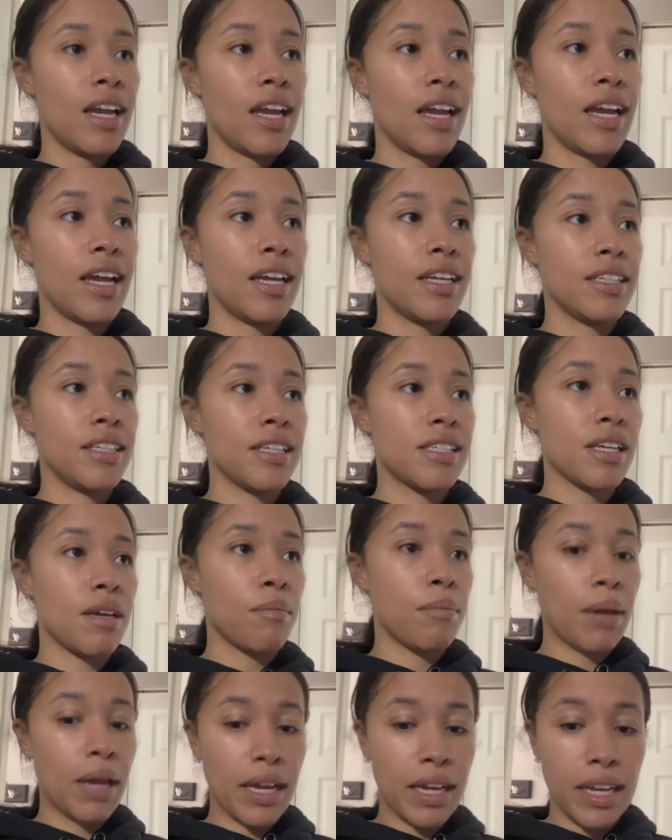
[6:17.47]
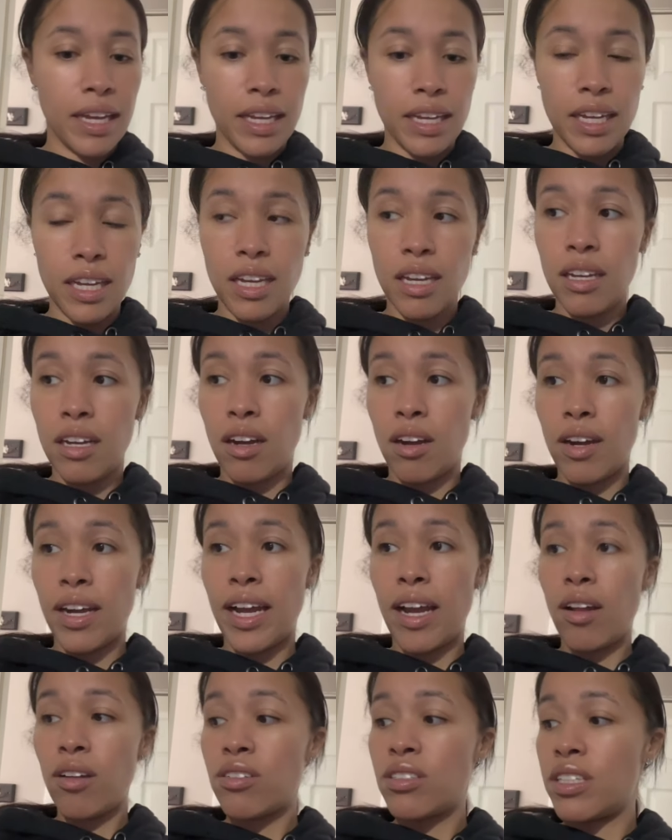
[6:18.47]
and just unpacking. Our
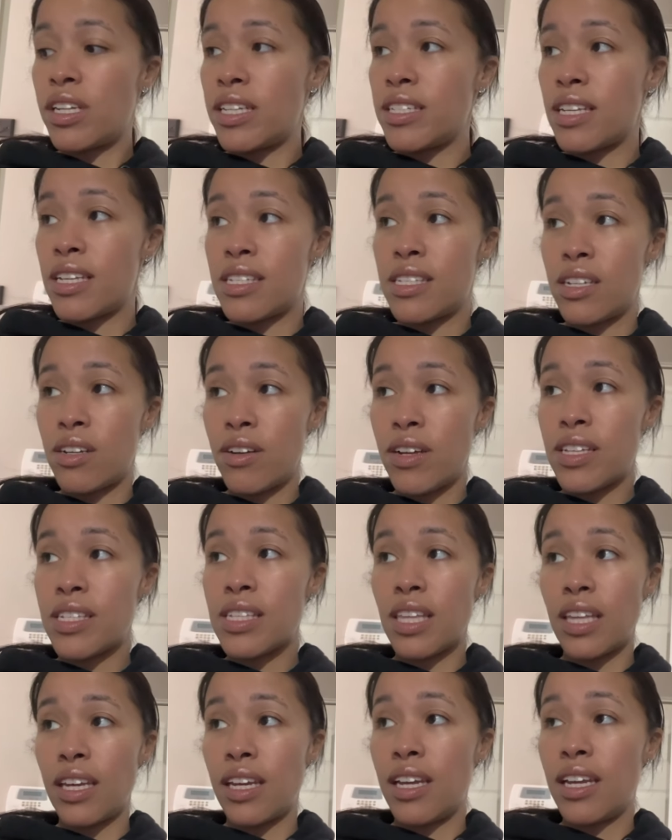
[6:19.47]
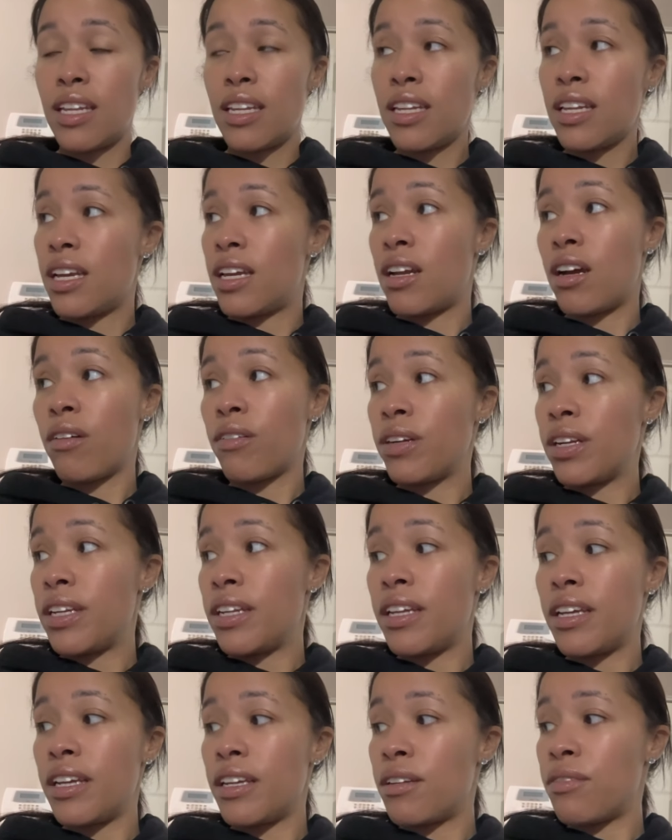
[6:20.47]
couch needs a serious clean. It already
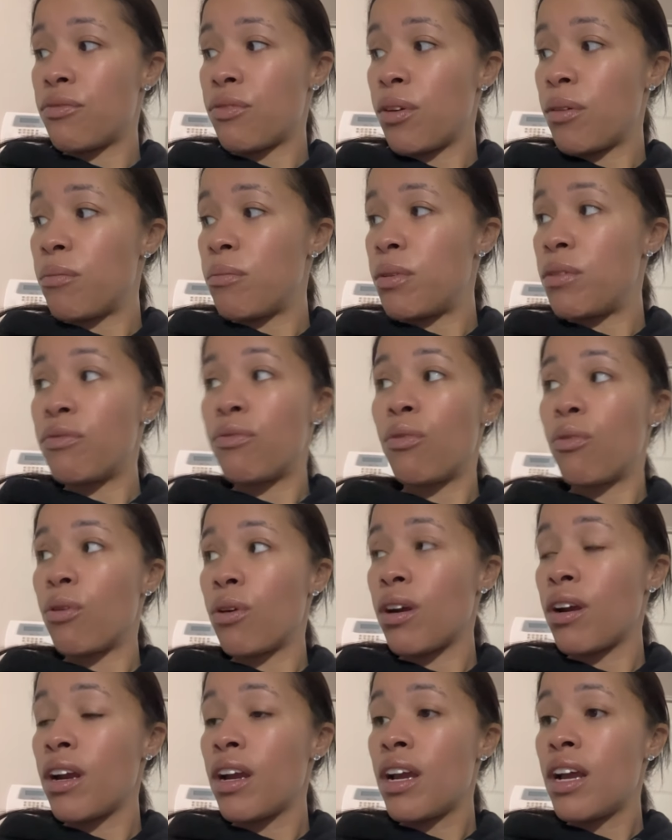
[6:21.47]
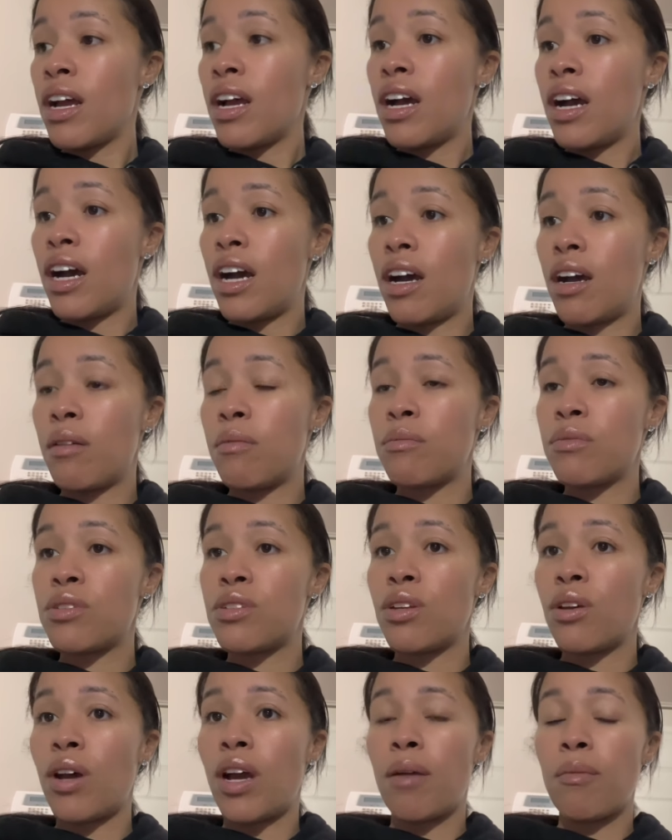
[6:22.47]
did from before, um
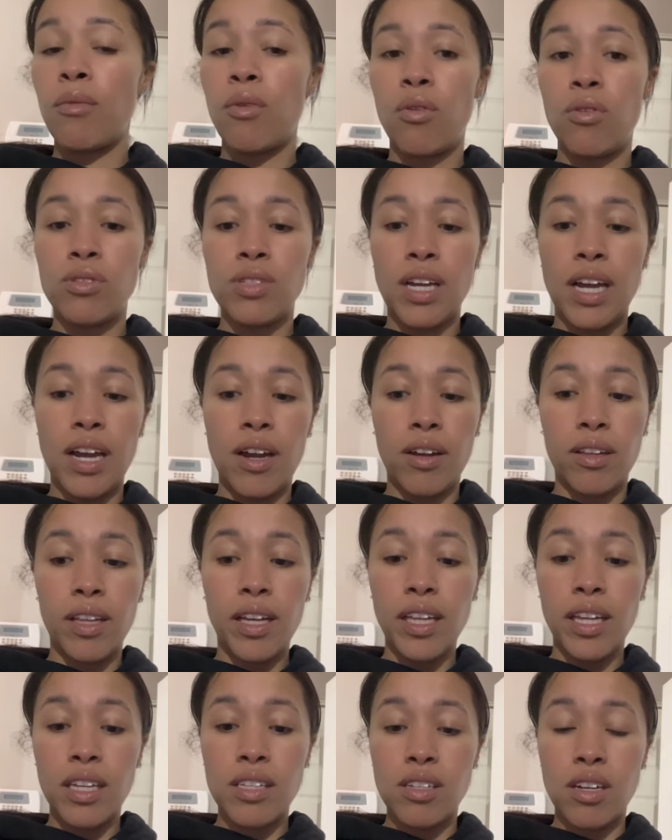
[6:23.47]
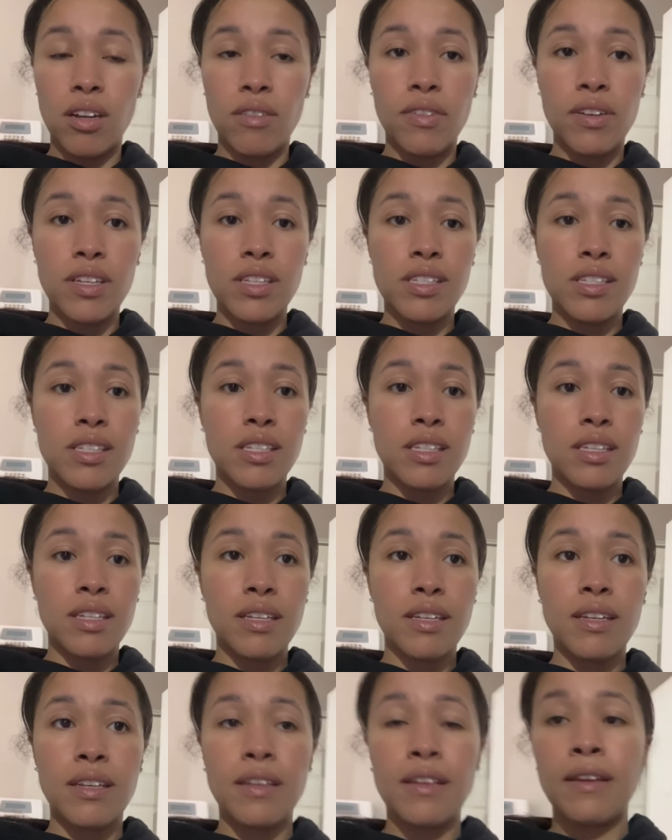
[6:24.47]
so I'm going to hire a cleaning service.
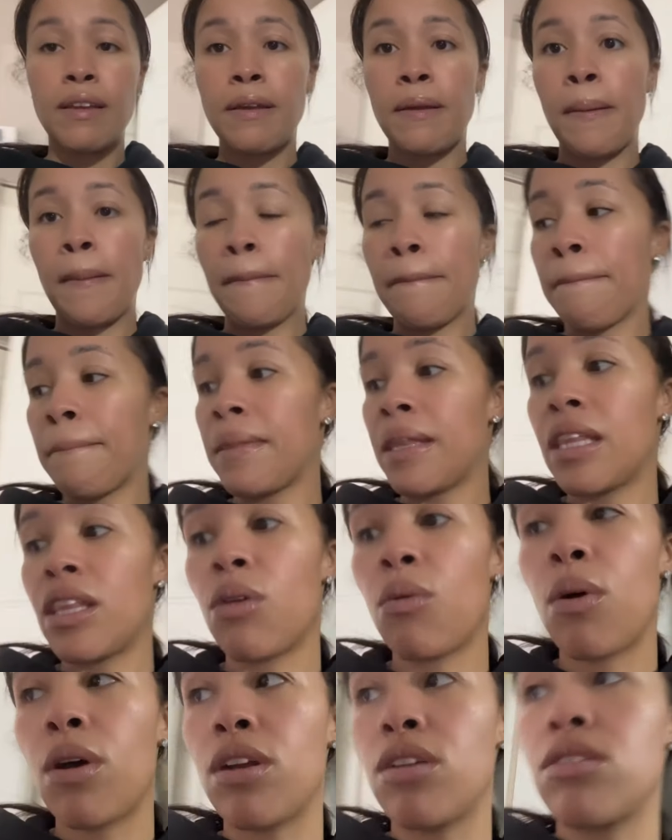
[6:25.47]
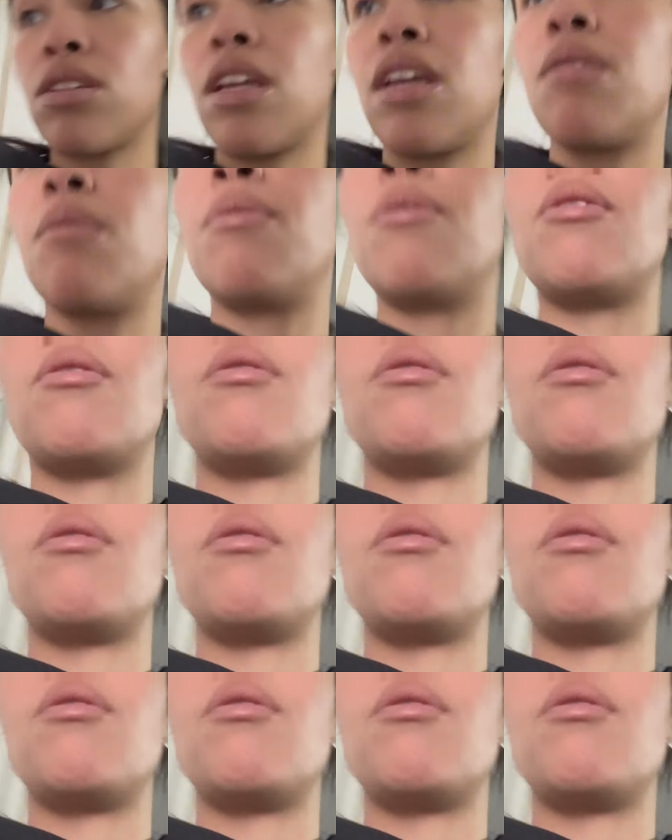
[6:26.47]
The water's getting put